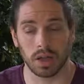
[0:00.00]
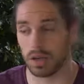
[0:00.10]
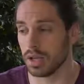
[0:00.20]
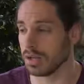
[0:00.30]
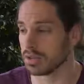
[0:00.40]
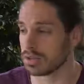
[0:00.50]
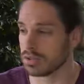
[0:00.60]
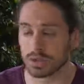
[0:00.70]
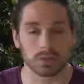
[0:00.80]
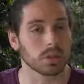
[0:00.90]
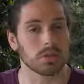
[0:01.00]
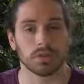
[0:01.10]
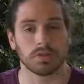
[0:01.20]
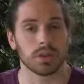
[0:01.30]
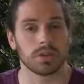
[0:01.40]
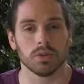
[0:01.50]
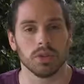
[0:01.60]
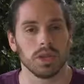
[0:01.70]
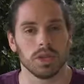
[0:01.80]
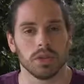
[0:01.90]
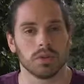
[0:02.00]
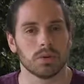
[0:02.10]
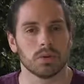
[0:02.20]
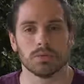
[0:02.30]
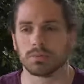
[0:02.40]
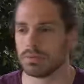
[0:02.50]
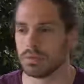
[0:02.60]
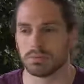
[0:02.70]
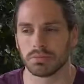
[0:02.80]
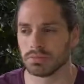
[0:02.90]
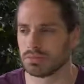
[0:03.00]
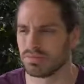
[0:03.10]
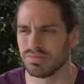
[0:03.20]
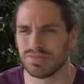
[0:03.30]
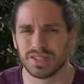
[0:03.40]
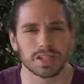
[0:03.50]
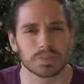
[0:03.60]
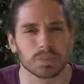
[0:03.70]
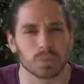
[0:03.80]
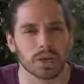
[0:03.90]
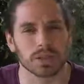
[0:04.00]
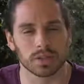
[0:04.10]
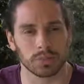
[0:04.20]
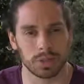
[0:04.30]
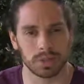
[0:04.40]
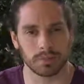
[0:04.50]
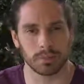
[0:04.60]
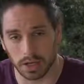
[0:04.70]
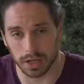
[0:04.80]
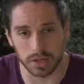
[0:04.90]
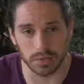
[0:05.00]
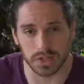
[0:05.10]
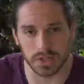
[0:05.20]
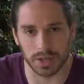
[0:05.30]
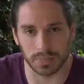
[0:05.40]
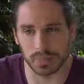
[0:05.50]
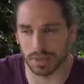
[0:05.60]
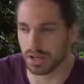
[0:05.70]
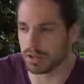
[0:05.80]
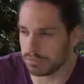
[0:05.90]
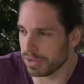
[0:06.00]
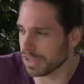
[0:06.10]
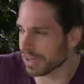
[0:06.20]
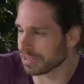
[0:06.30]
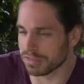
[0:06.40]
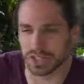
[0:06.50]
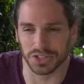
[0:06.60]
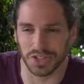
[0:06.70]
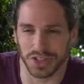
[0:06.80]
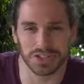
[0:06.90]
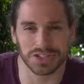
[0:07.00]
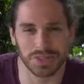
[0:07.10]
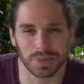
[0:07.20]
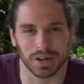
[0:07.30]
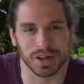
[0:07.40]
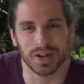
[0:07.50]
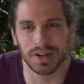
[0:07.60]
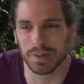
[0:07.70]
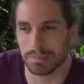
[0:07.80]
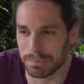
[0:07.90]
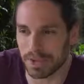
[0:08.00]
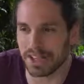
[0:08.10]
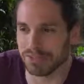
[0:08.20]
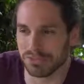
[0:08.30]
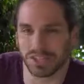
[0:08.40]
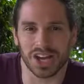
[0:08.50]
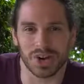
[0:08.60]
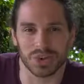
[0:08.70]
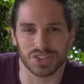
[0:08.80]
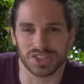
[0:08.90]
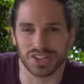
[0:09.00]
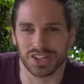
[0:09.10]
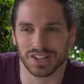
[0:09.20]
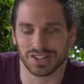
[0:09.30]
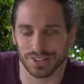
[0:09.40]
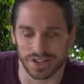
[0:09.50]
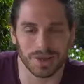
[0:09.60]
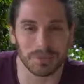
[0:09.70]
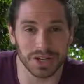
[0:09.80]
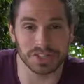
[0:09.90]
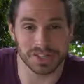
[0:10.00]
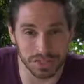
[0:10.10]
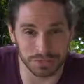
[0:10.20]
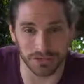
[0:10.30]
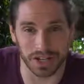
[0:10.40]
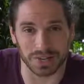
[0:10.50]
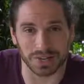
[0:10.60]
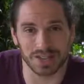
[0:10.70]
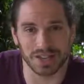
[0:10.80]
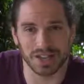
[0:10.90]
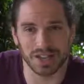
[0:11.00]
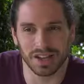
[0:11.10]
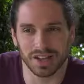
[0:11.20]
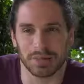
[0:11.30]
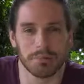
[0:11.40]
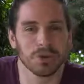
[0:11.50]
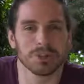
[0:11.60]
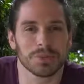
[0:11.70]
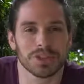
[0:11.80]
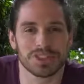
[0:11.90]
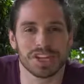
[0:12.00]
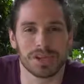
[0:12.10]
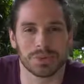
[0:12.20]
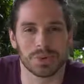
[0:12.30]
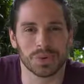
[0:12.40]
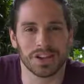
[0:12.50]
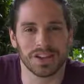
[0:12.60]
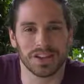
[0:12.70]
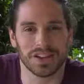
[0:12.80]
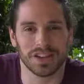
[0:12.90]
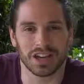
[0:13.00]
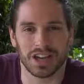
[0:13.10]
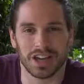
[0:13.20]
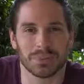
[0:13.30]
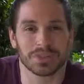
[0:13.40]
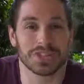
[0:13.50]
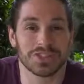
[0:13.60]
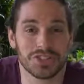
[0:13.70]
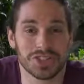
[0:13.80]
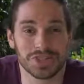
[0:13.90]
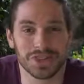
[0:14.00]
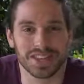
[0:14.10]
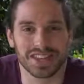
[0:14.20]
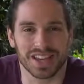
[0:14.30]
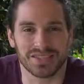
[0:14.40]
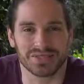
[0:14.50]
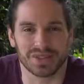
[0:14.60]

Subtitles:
and he is not going to think you're needy or desperate one little bit. Another example, fake high value. I heard this one. Buy yourself flowers, then put them on the table and pretend you don't know where they came